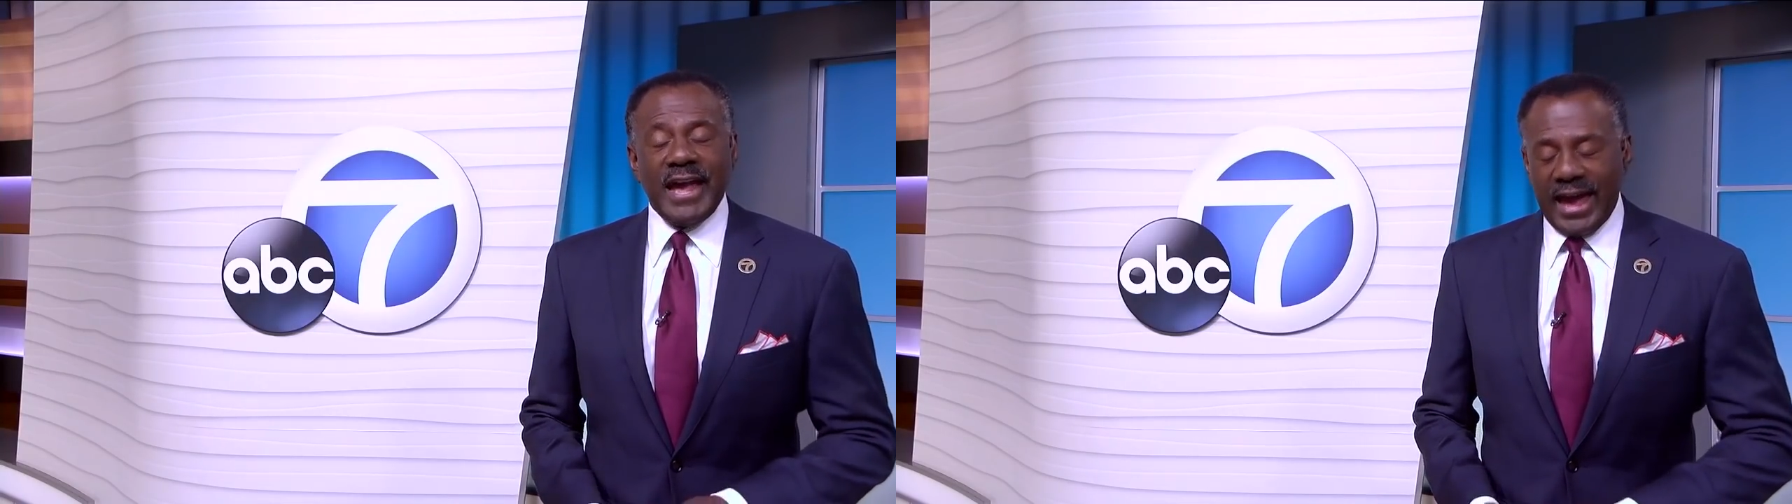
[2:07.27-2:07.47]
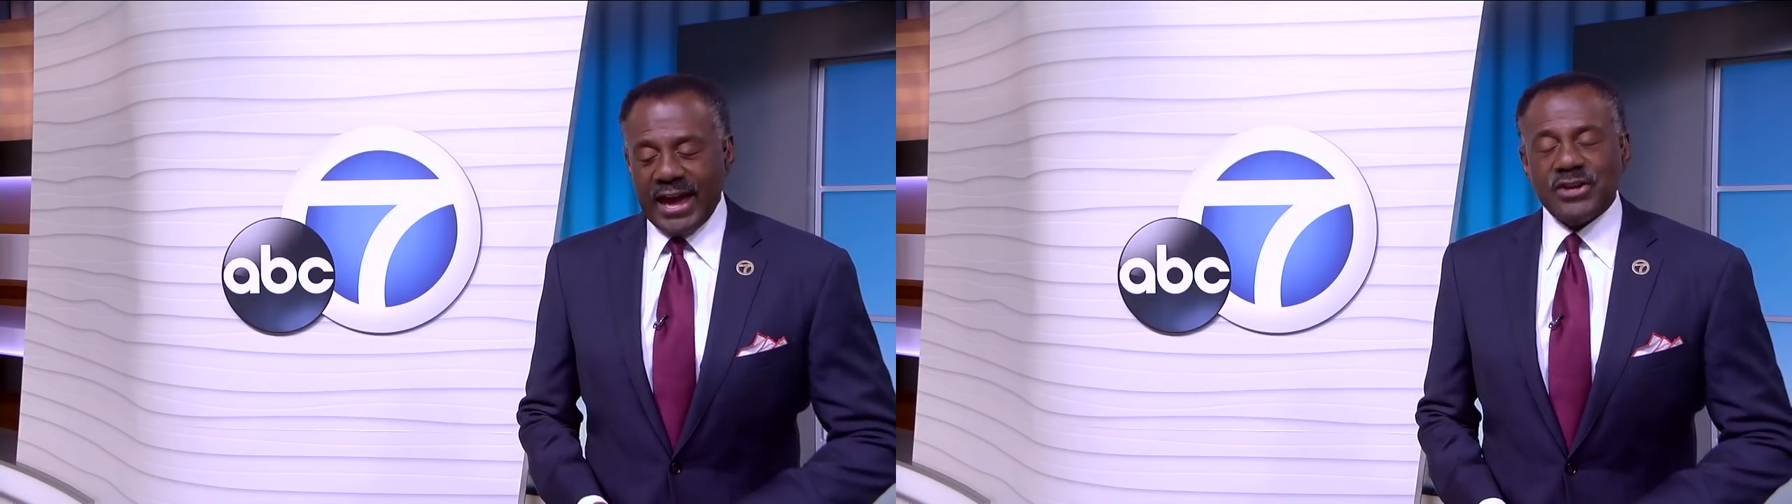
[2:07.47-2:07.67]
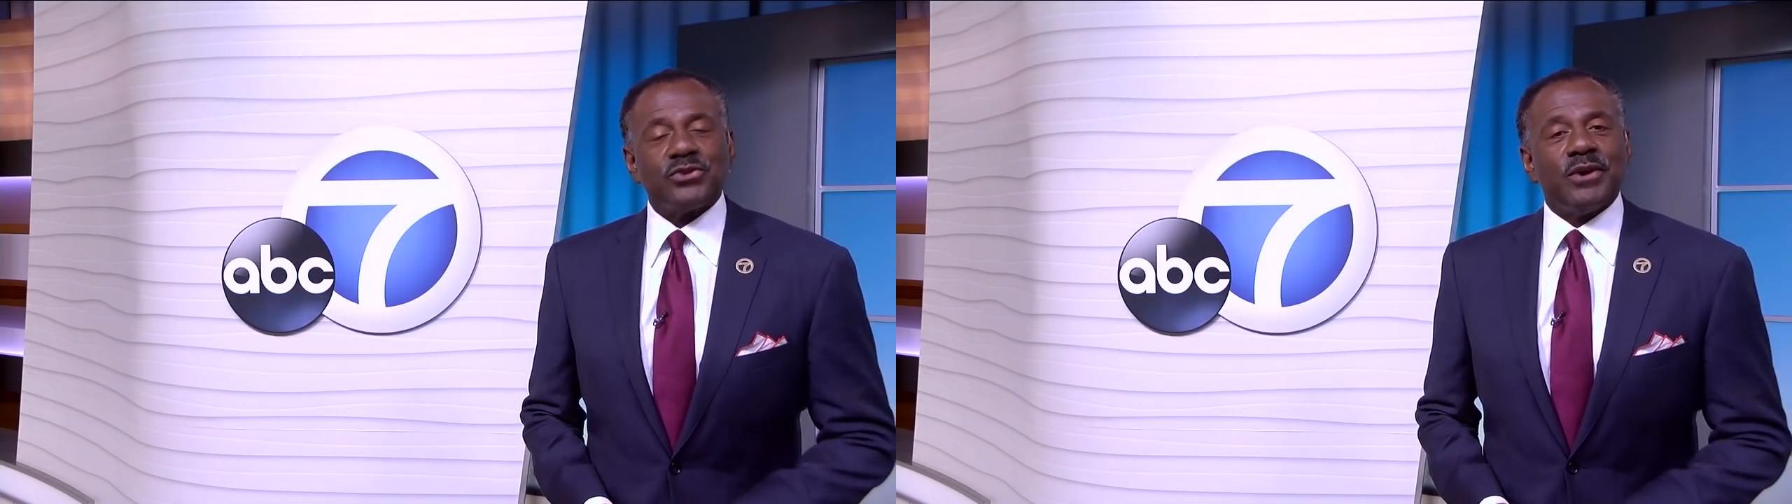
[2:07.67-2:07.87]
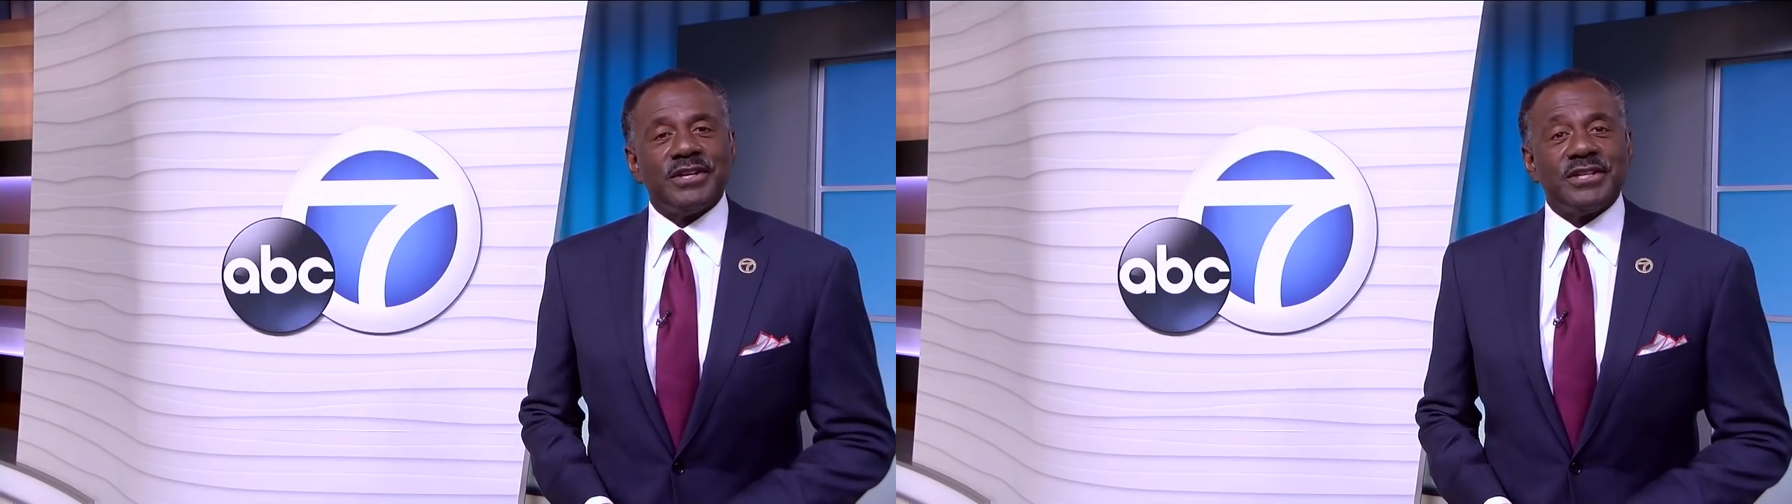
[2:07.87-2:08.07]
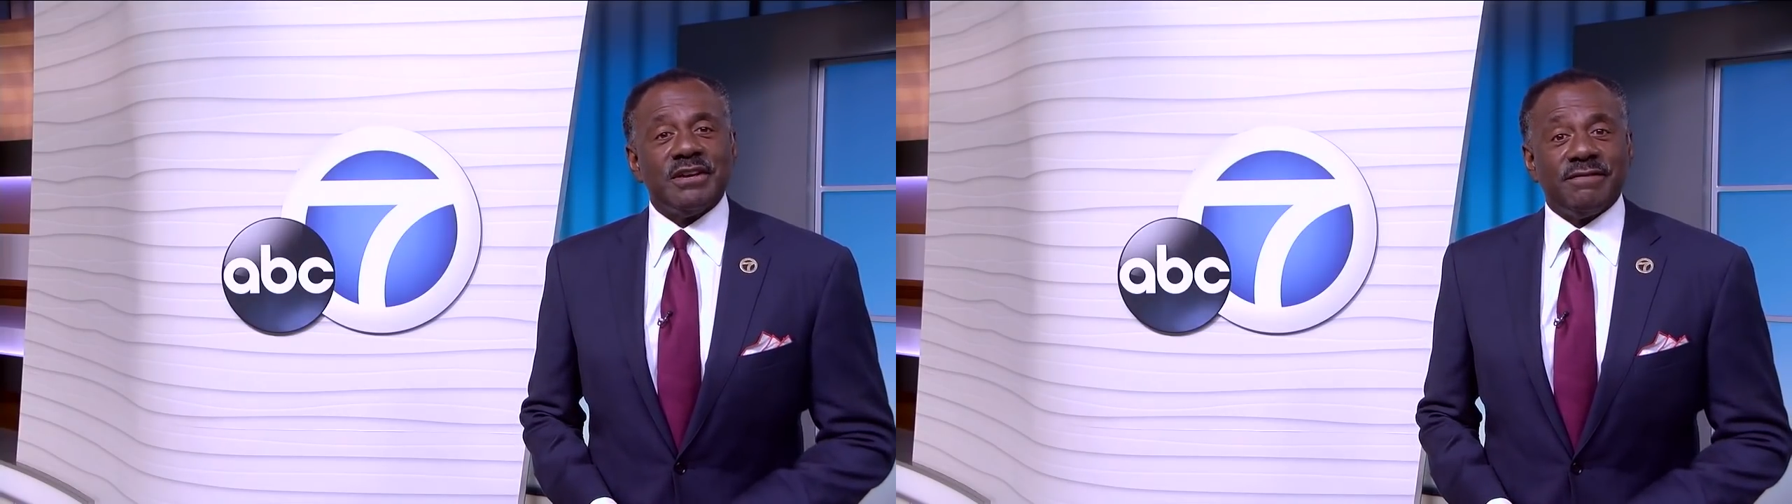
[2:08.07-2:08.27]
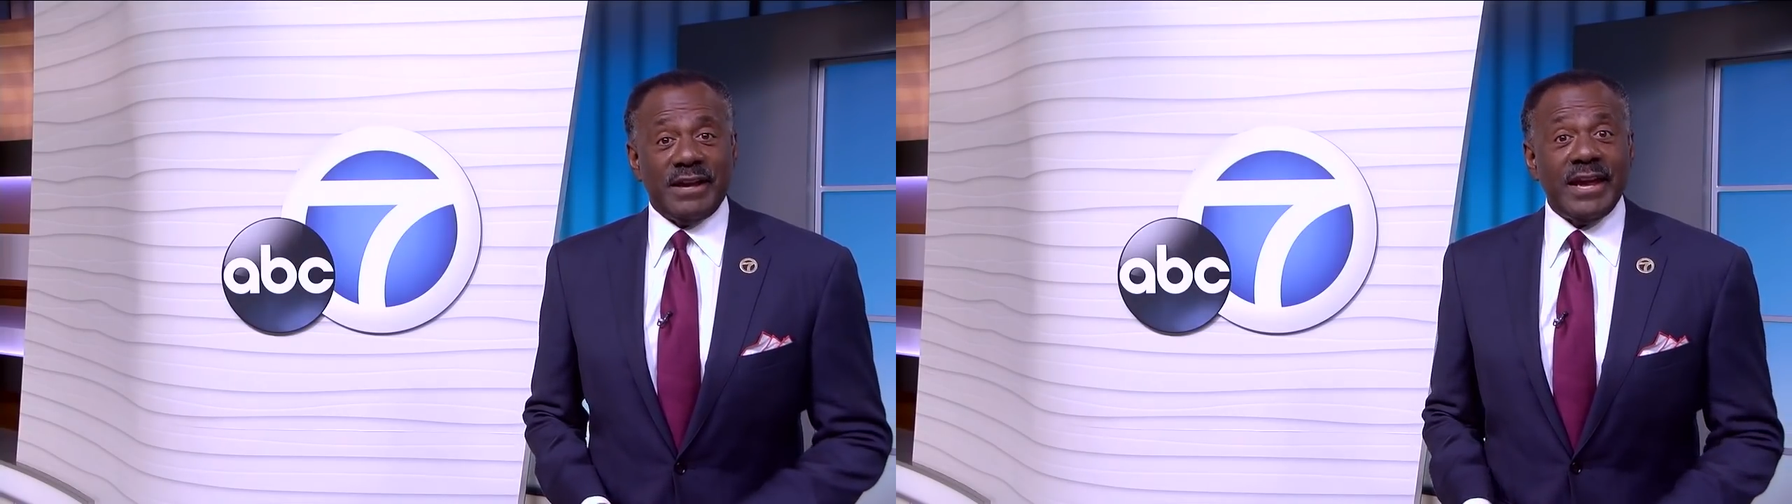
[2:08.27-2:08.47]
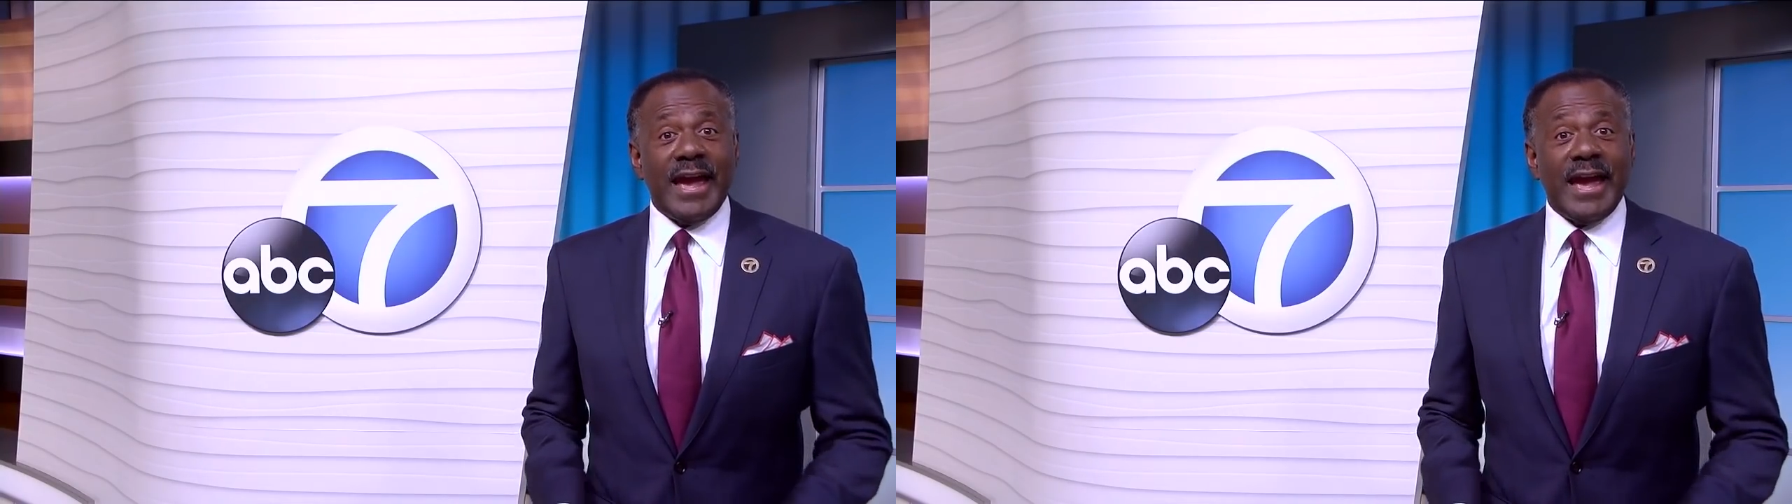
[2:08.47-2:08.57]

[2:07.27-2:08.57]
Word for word: Android T V,